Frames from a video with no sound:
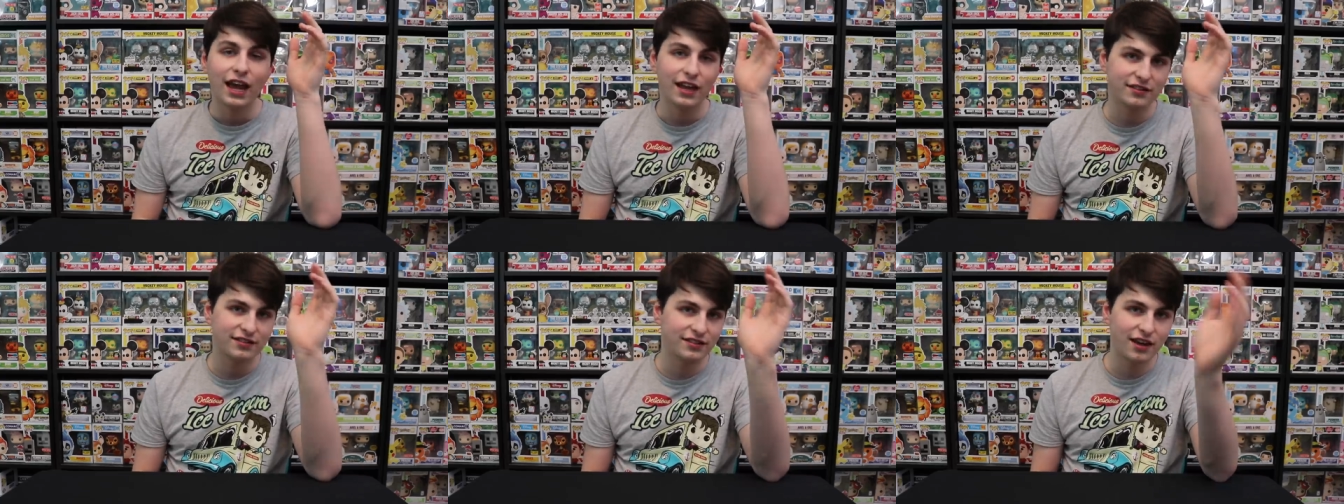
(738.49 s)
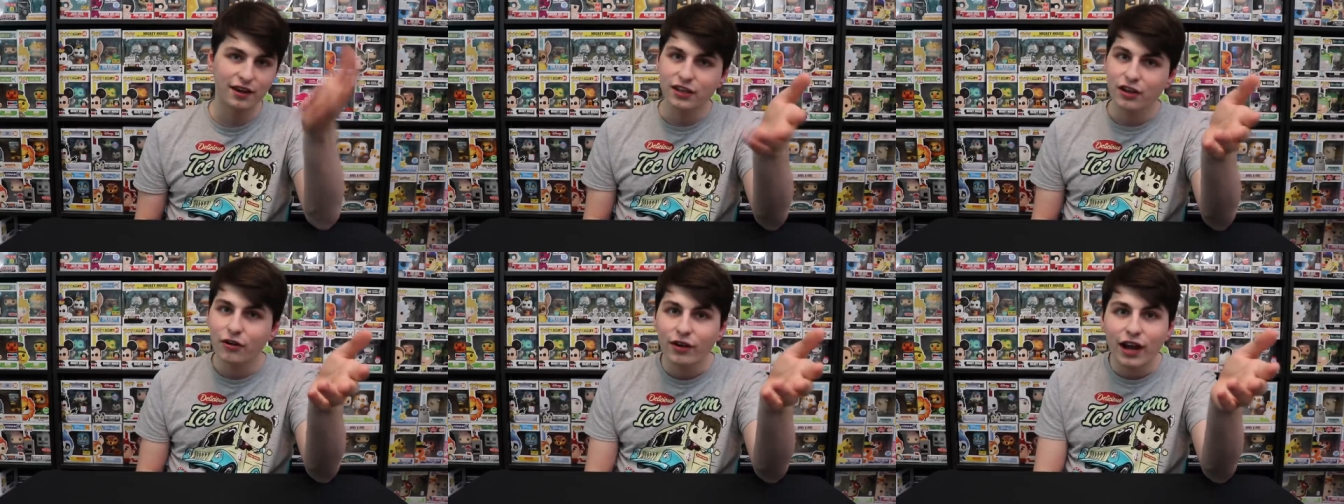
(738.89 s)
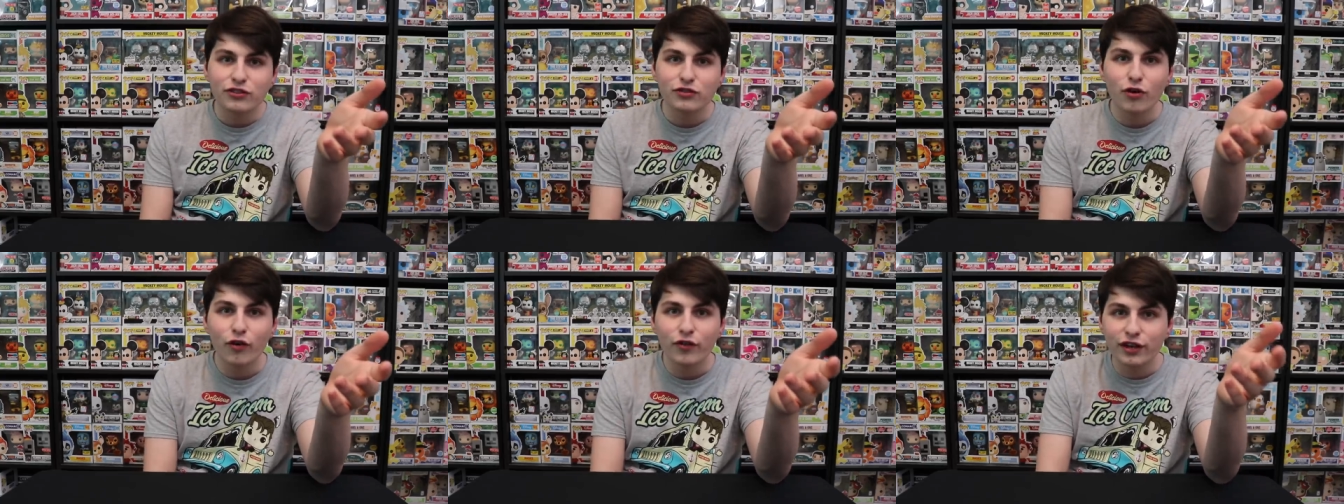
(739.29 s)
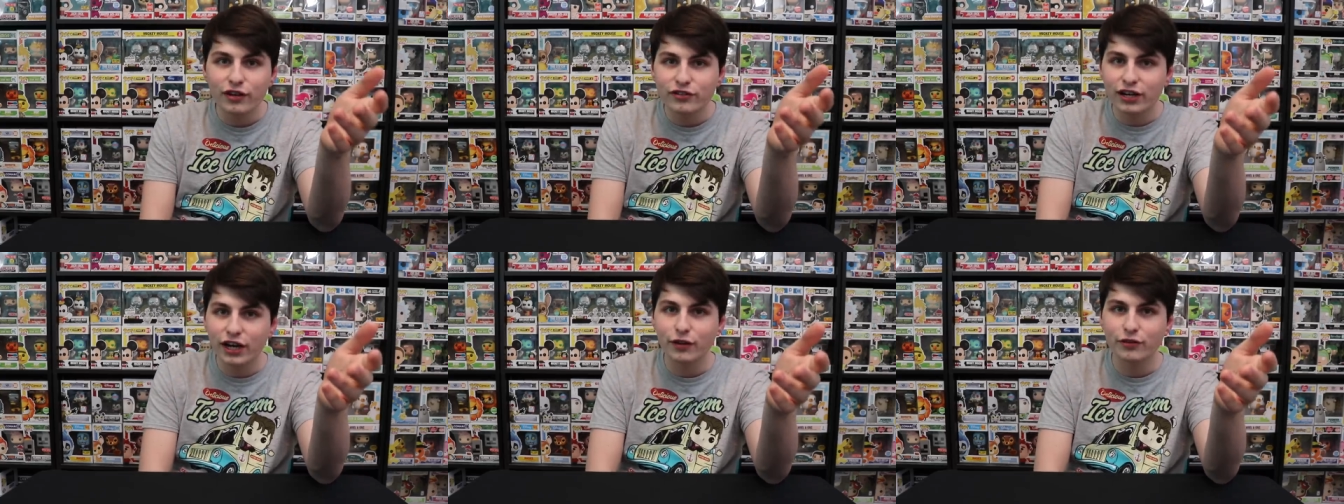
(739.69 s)
It's, guys, go over
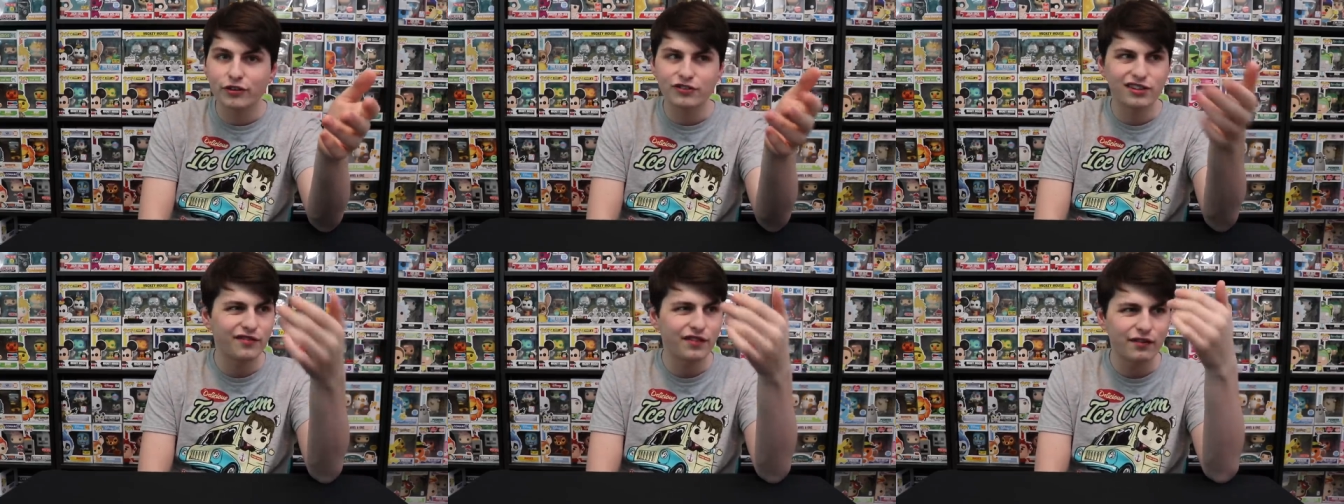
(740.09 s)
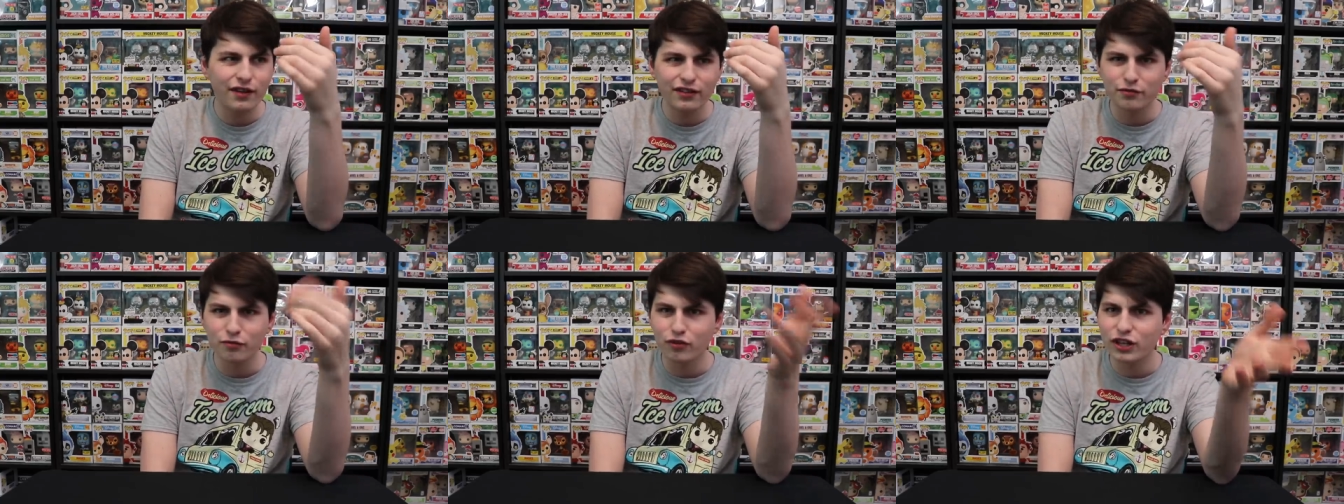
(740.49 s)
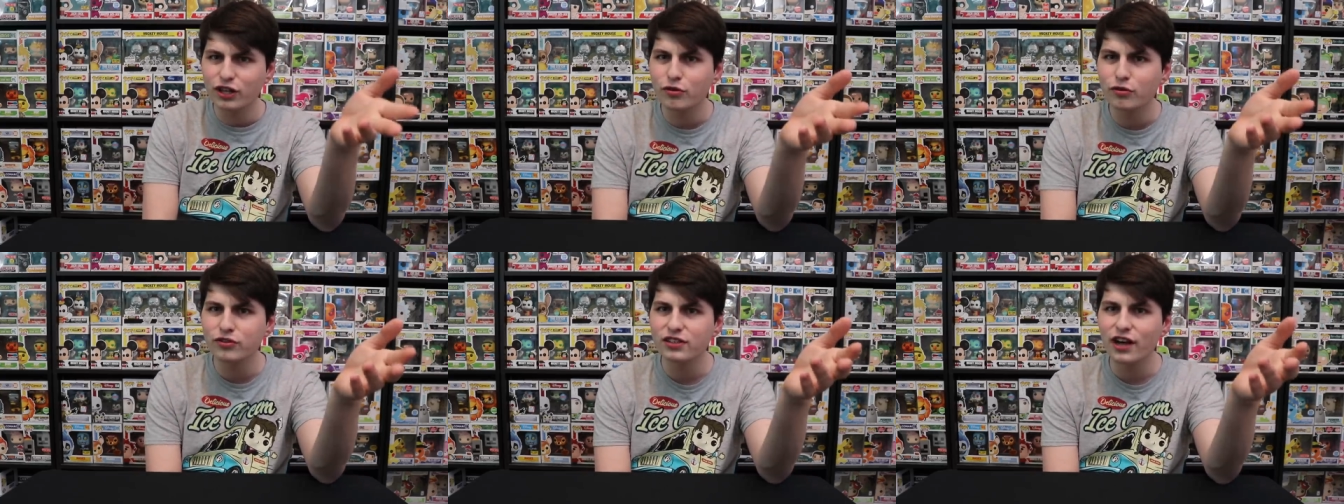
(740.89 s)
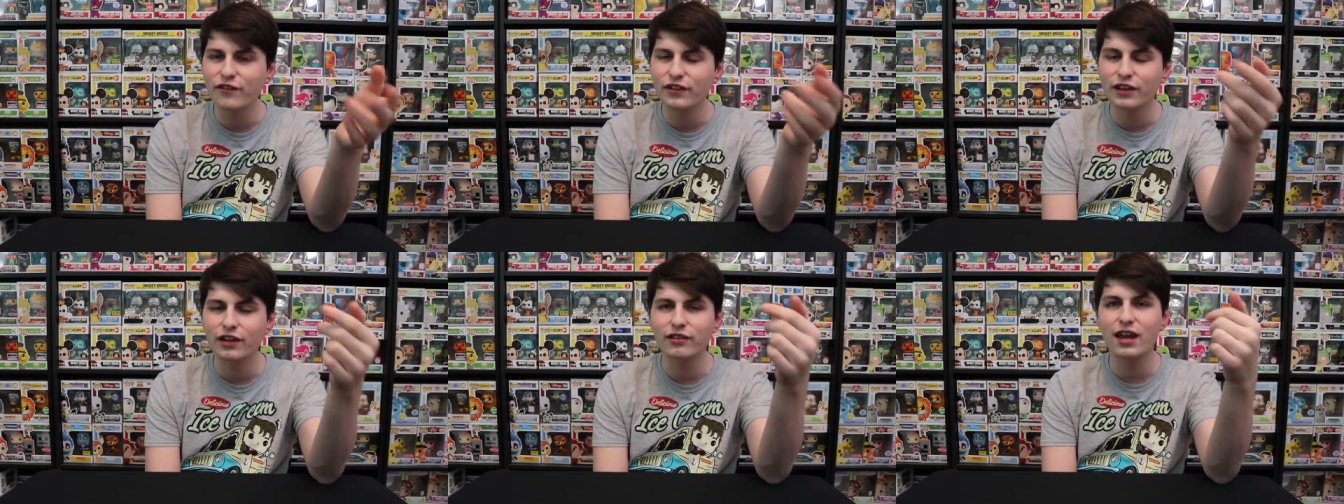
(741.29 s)
there, check out their stuff. They've got some really cool
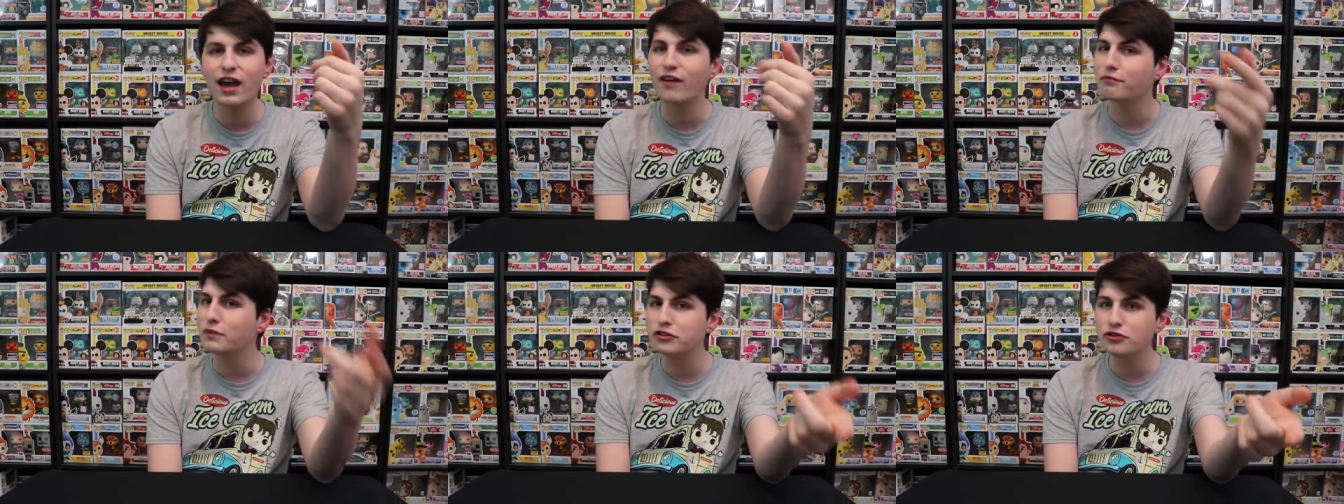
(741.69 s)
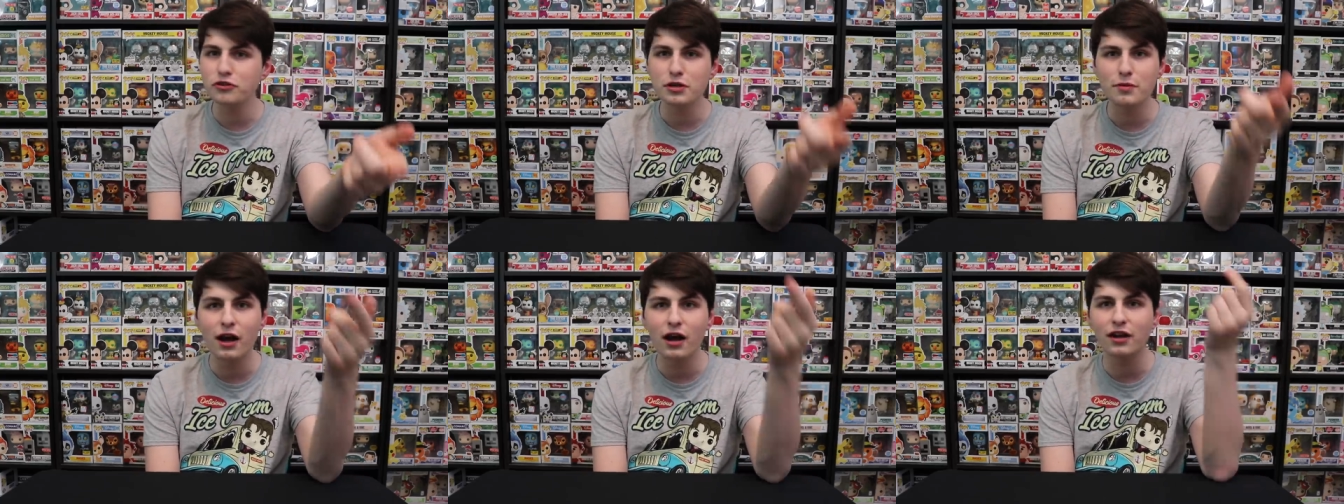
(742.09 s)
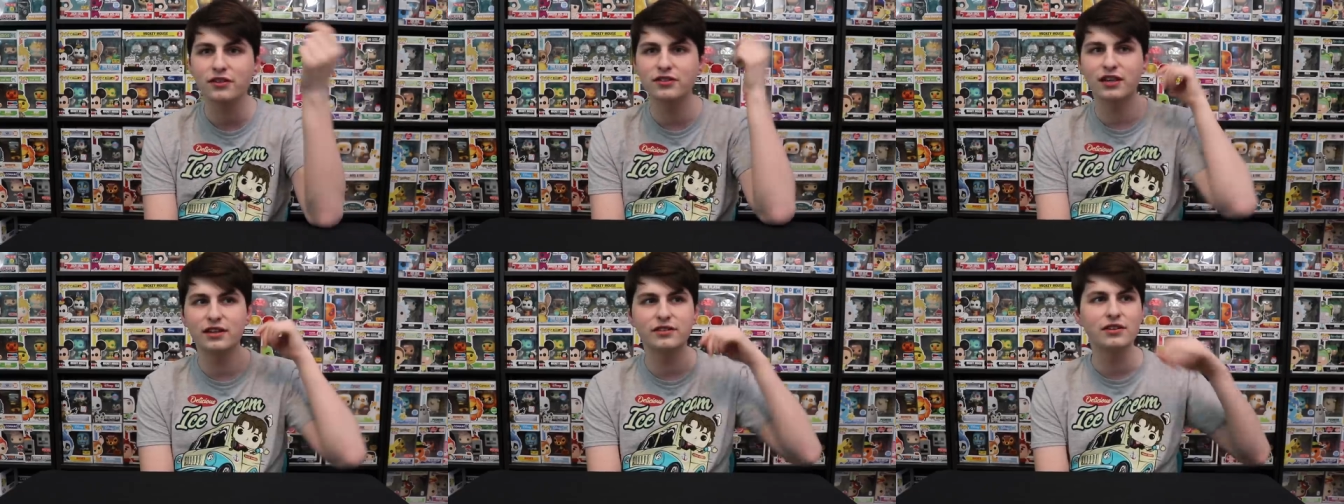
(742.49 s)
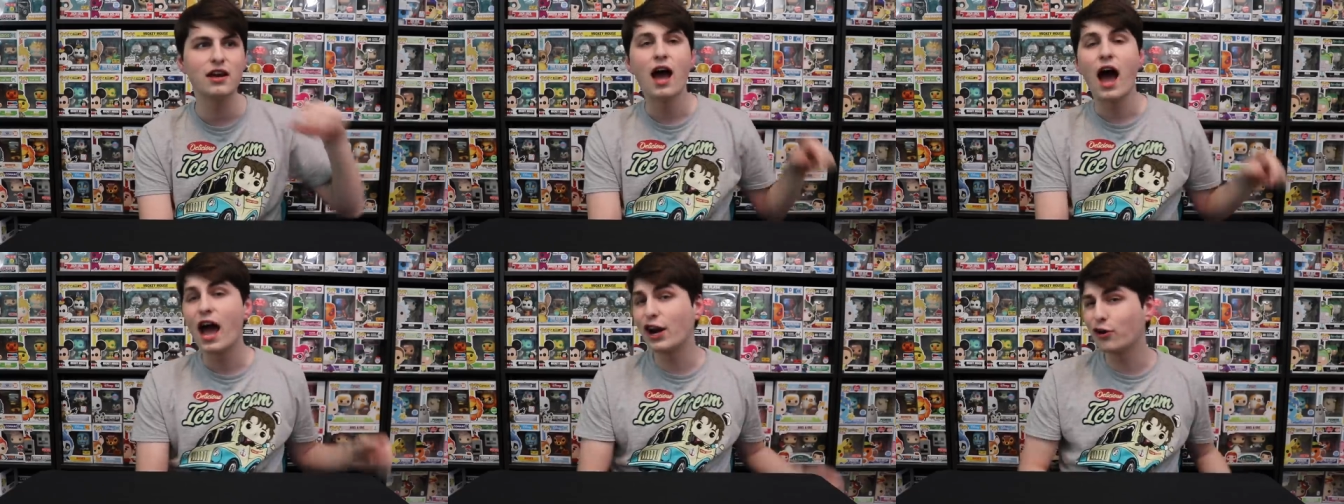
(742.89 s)
stuff on there. They have mystery boxes.
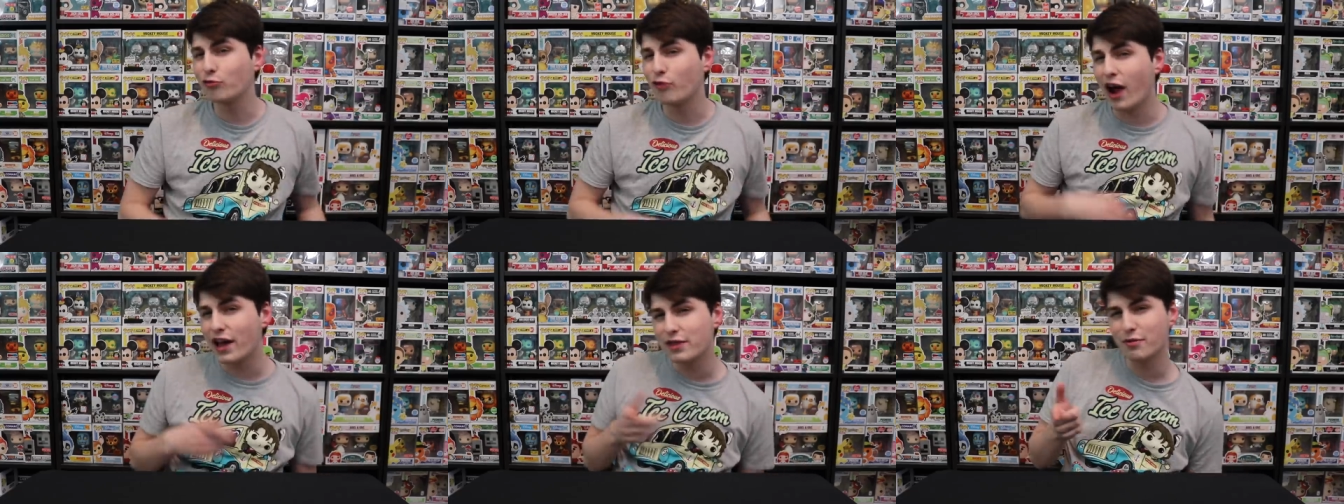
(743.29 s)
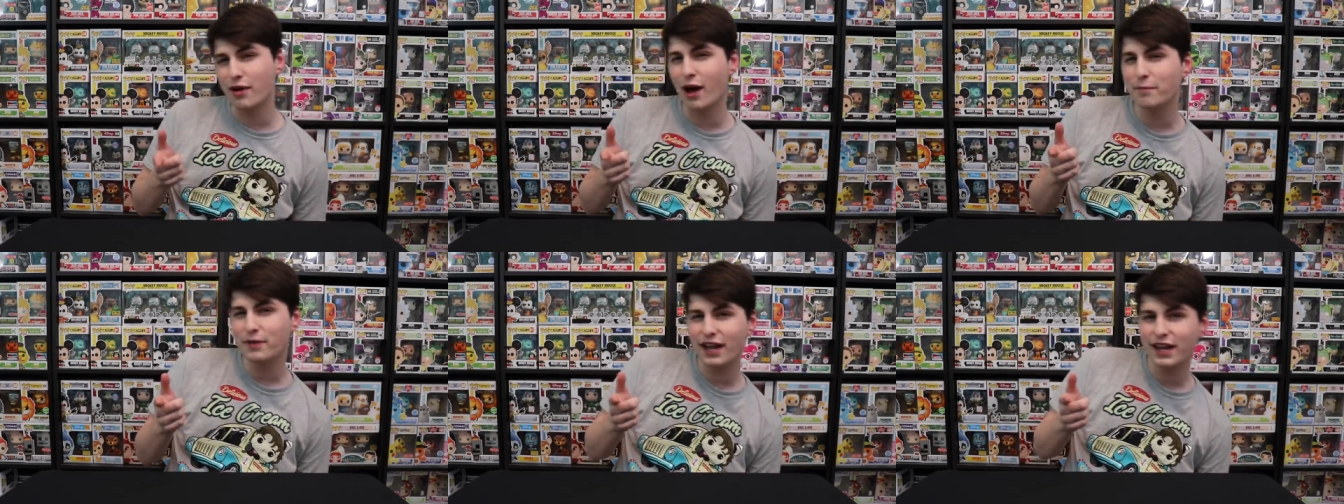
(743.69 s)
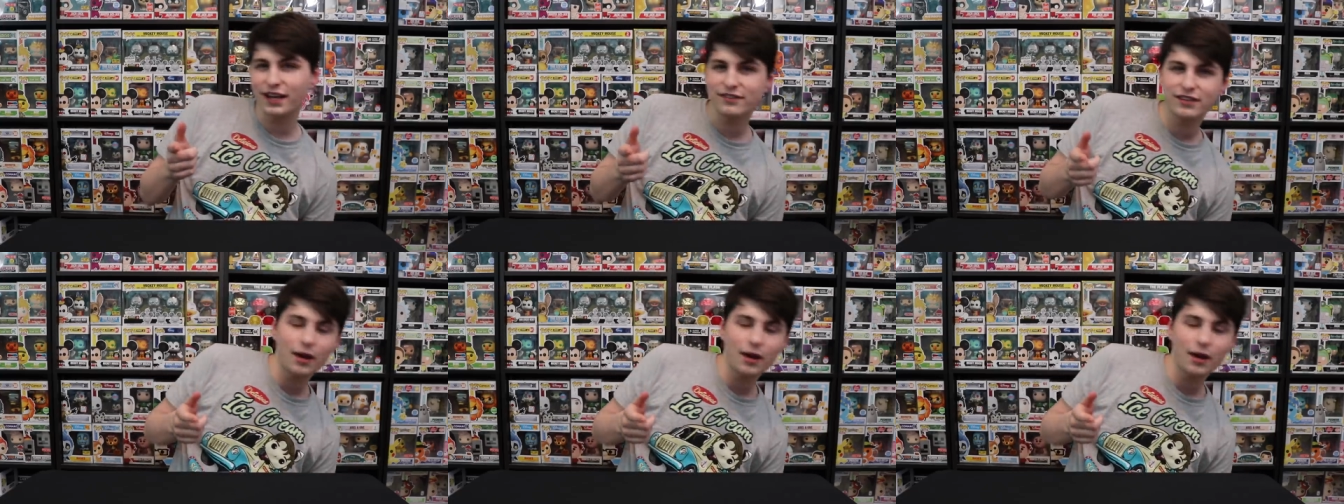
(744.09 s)
I know Rye the Pop Guy gets a